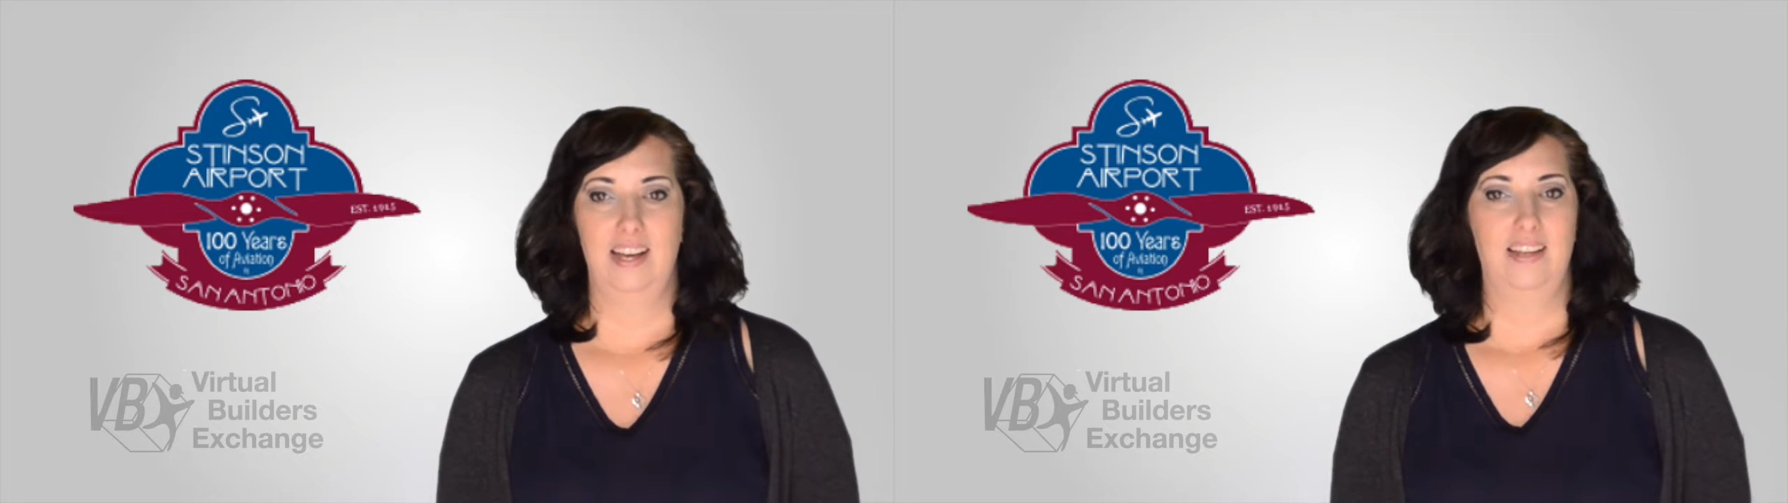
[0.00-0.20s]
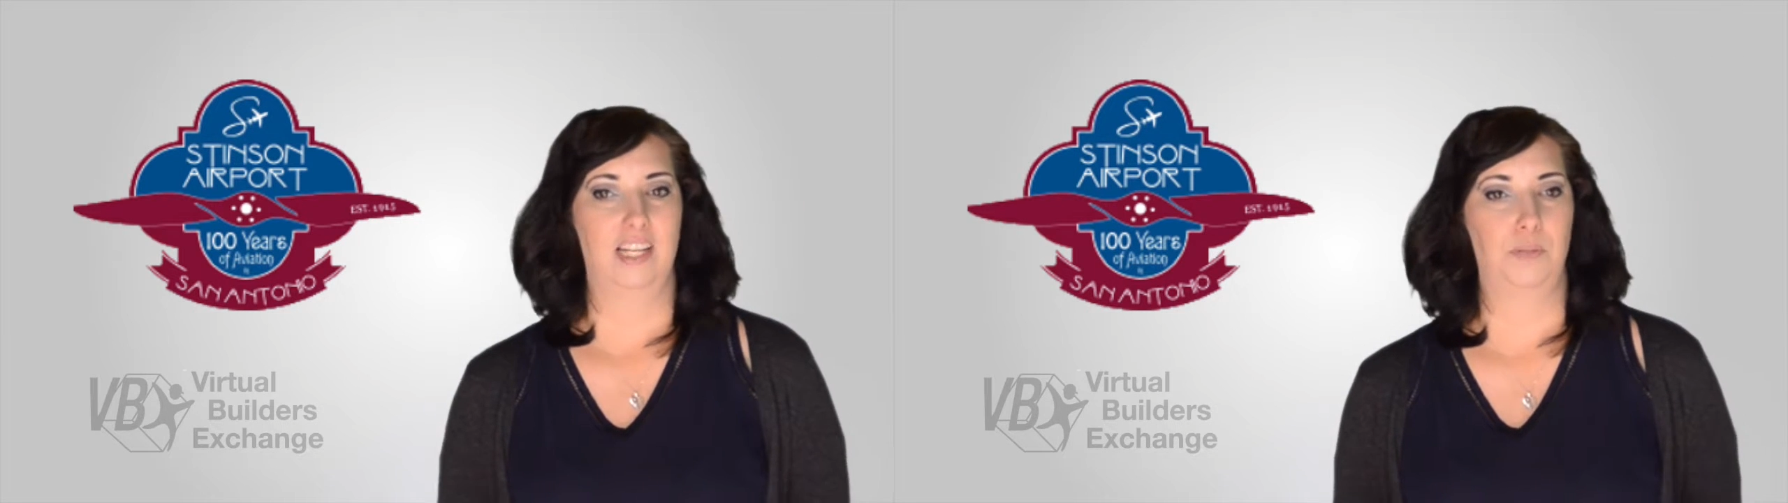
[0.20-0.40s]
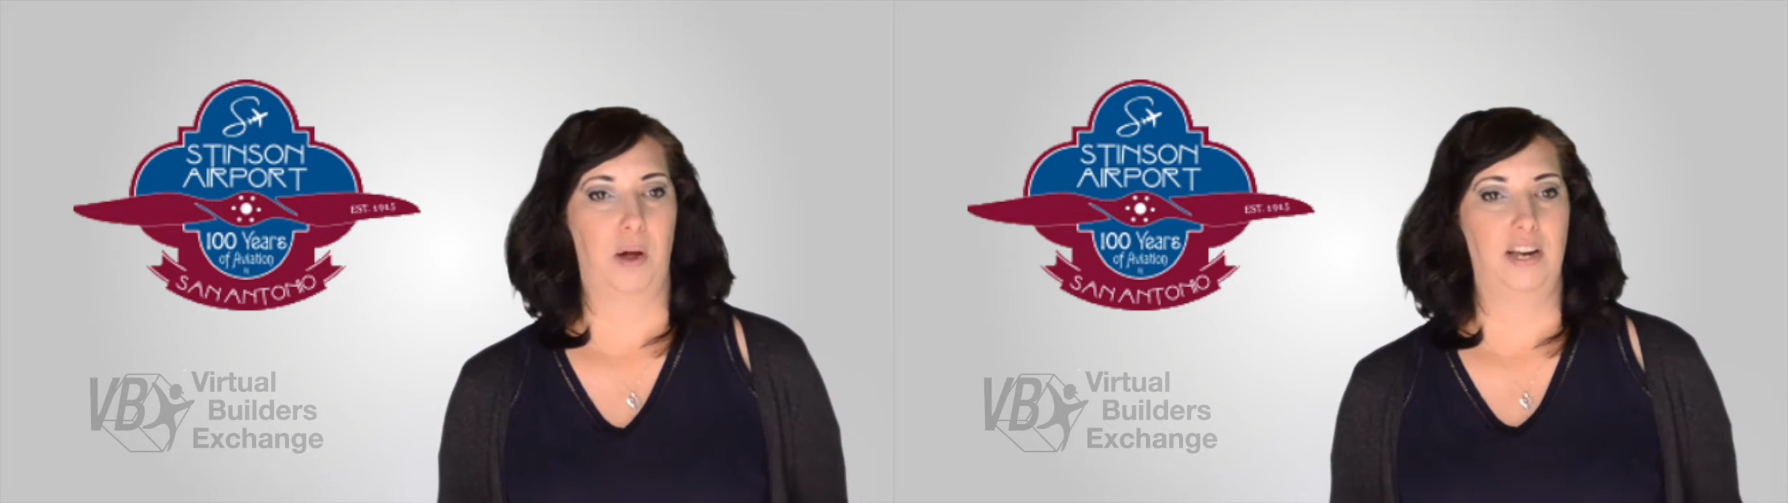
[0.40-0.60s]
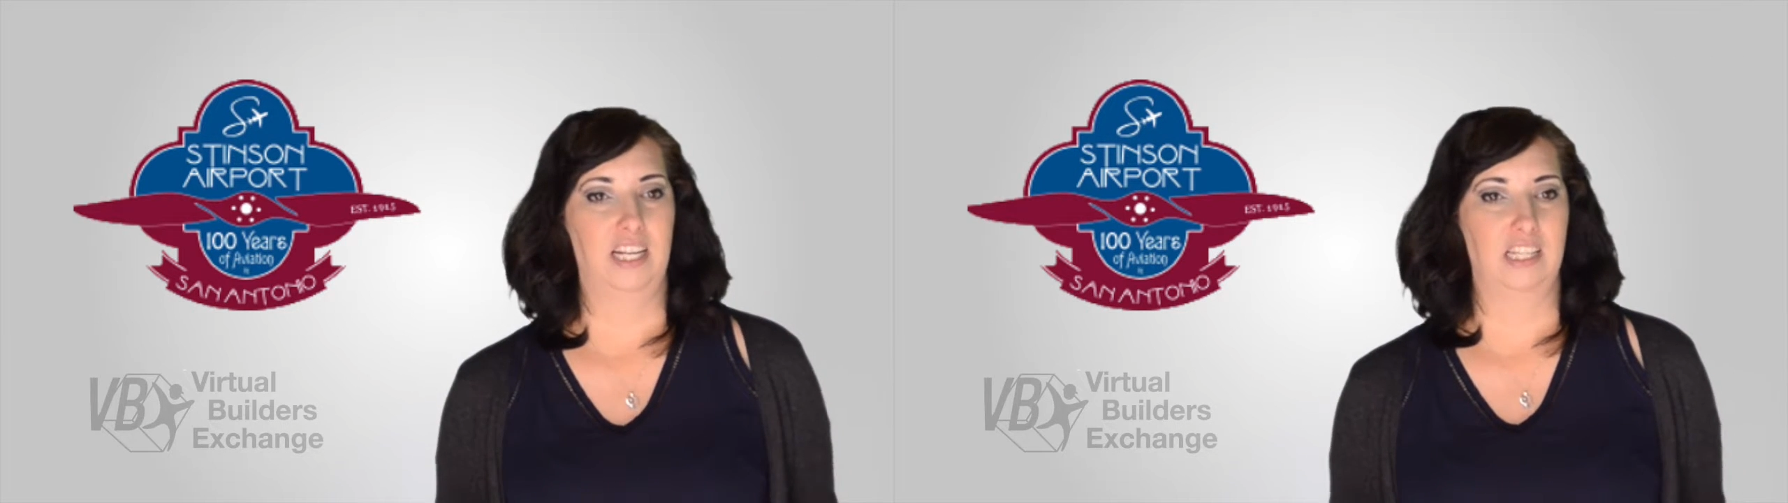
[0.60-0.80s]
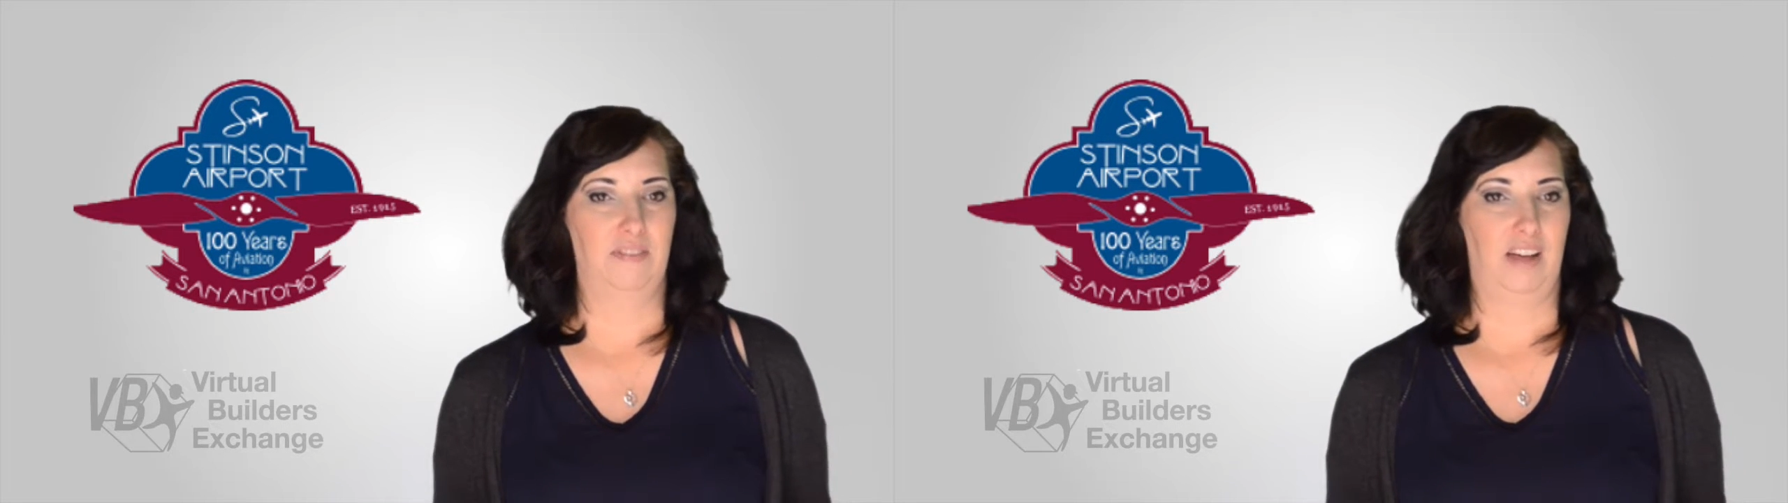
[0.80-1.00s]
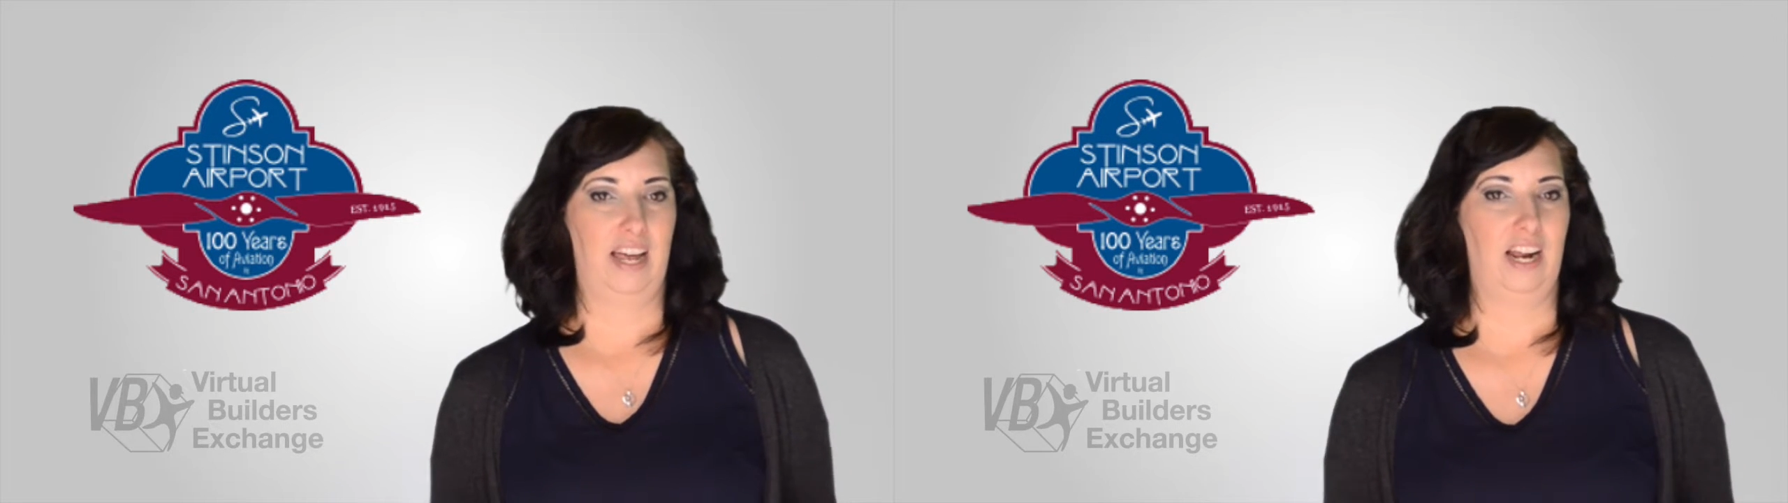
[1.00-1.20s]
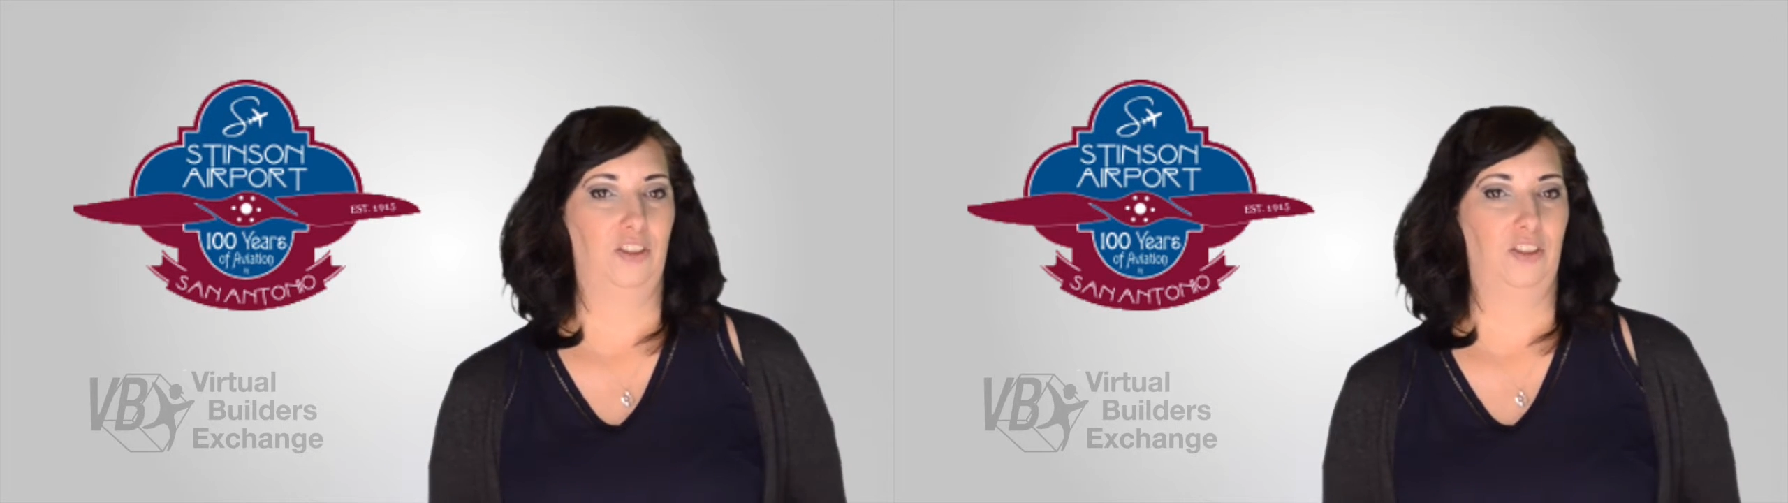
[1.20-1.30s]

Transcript: This project is valued at